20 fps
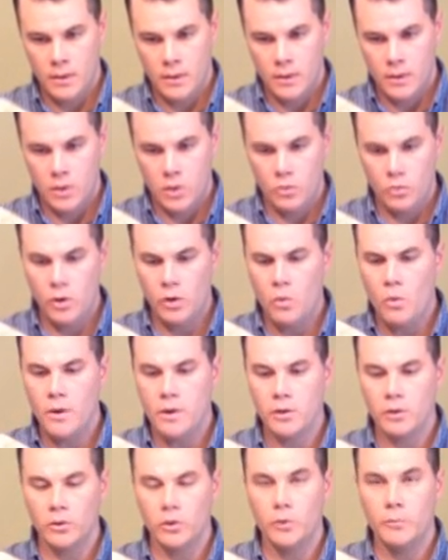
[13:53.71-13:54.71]
You don't want
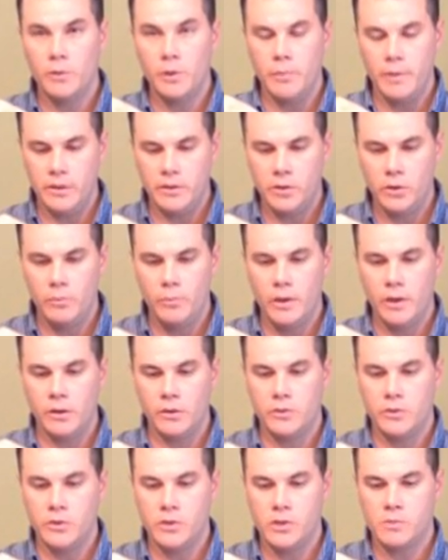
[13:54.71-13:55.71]
your loop to be too big or
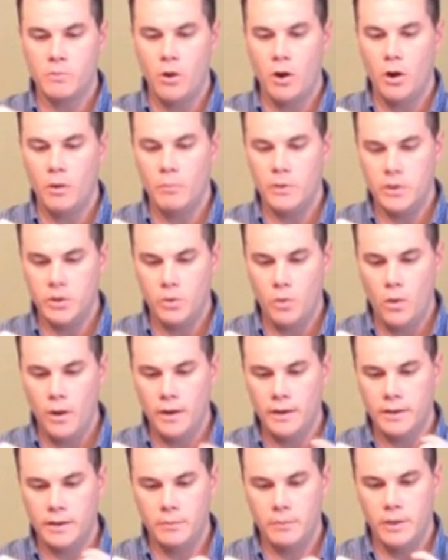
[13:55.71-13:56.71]
too small, but you want
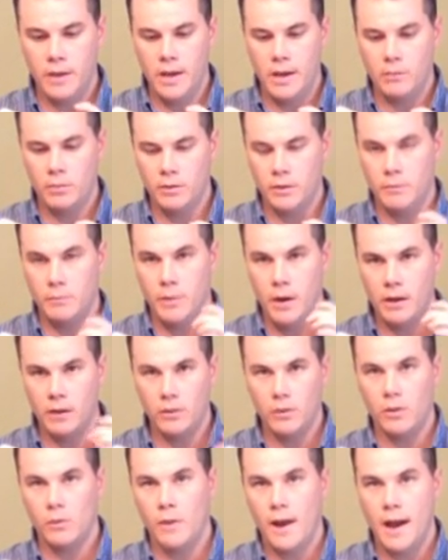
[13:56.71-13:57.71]
it to be able to
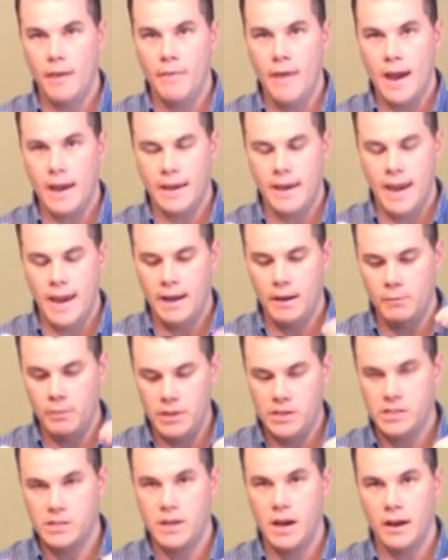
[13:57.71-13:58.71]
bundle around that cane and be
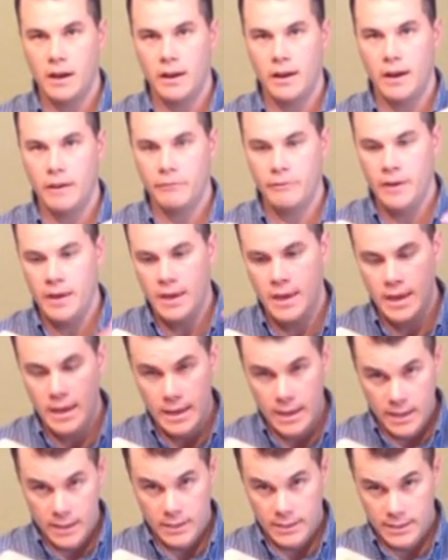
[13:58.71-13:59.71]
snug enough
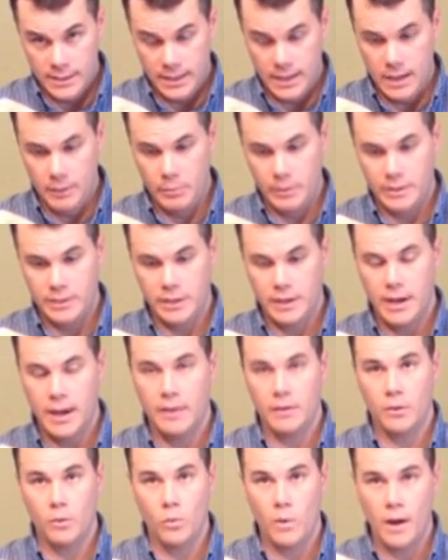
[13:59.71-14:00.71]
to keep it
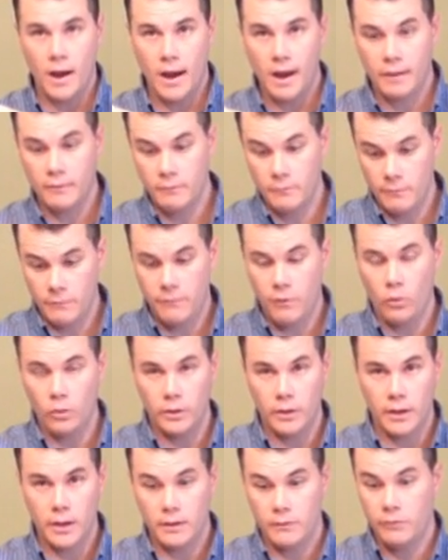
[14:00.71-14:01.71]
together when I fold
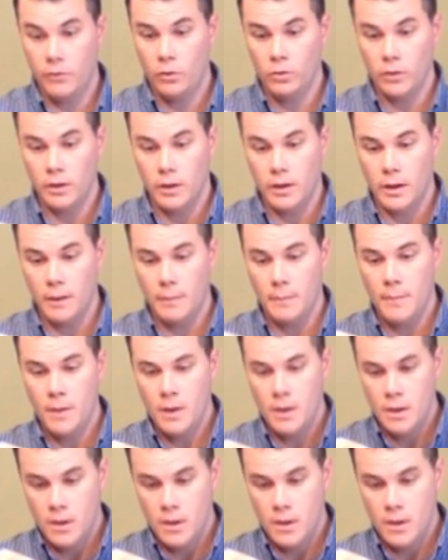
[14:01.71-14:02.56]
it up.